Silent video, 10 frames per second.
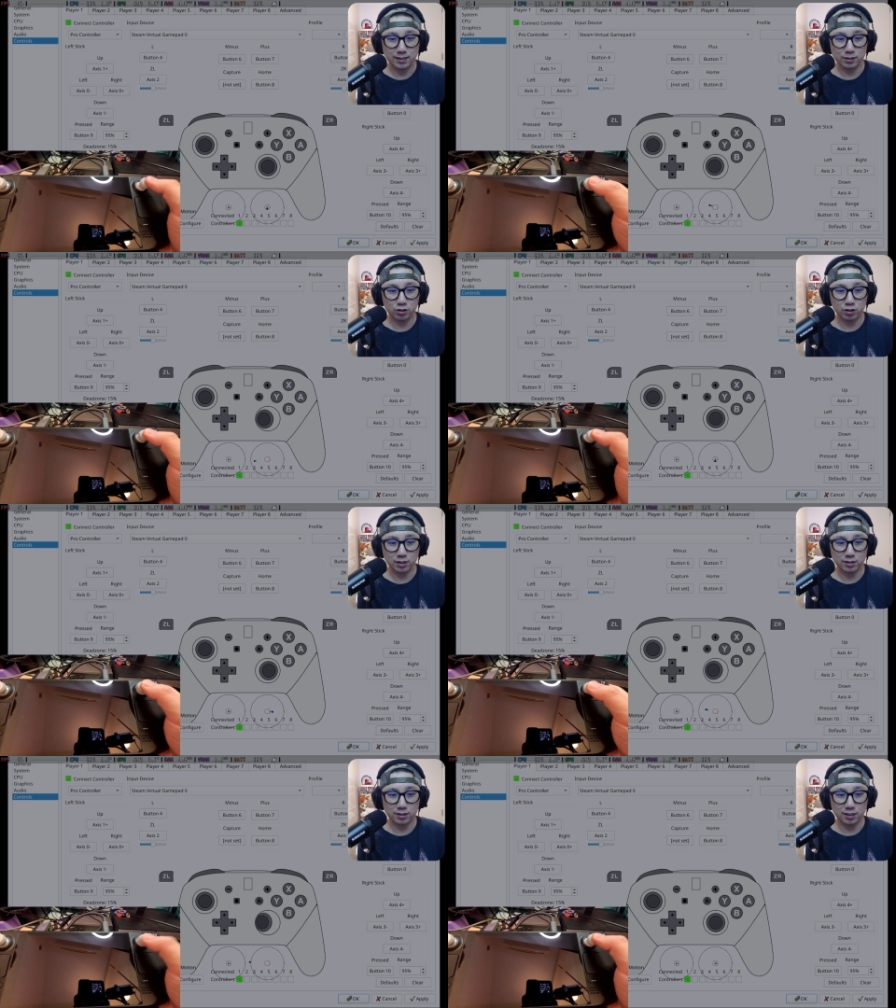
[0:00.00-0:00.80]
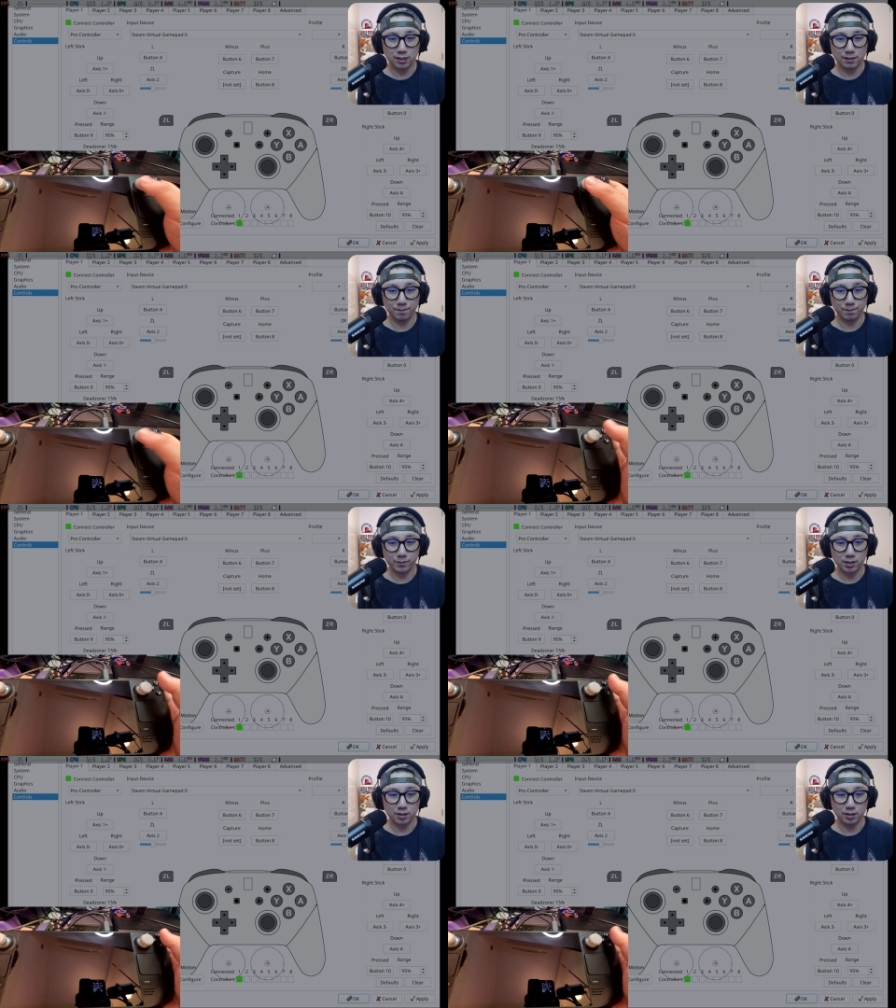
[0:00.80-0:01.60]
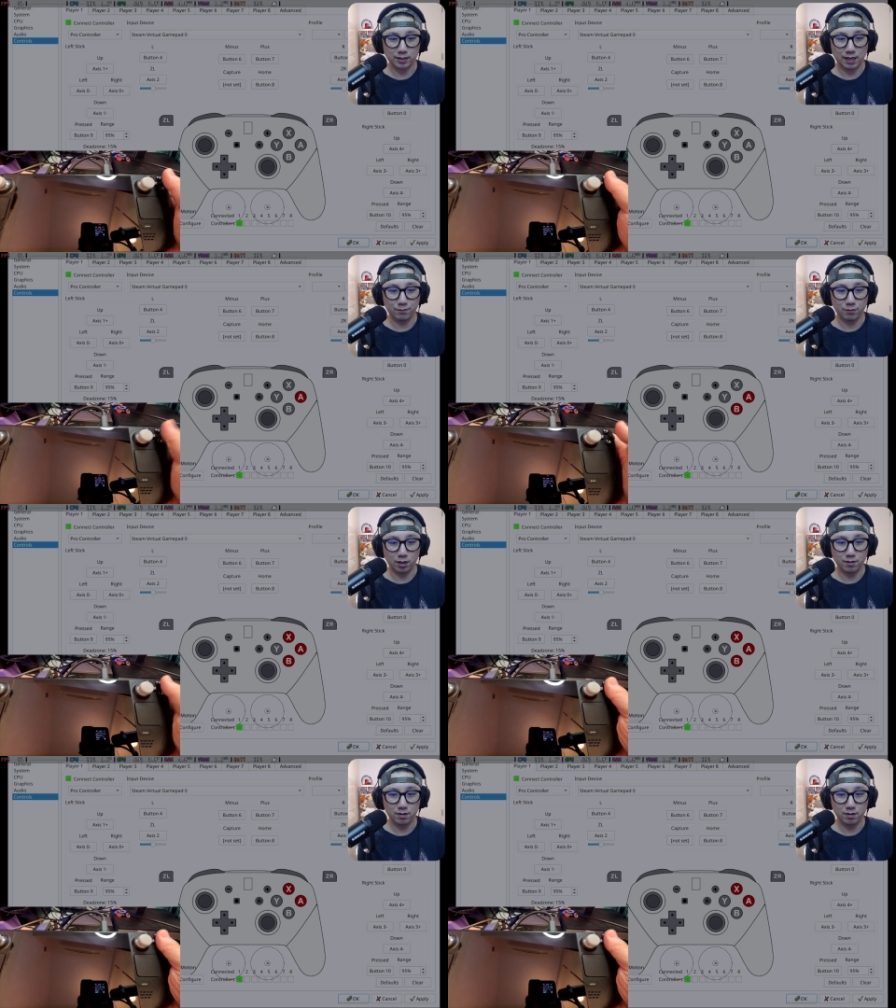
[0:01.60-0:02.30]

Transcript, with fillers: It's just um, the camera.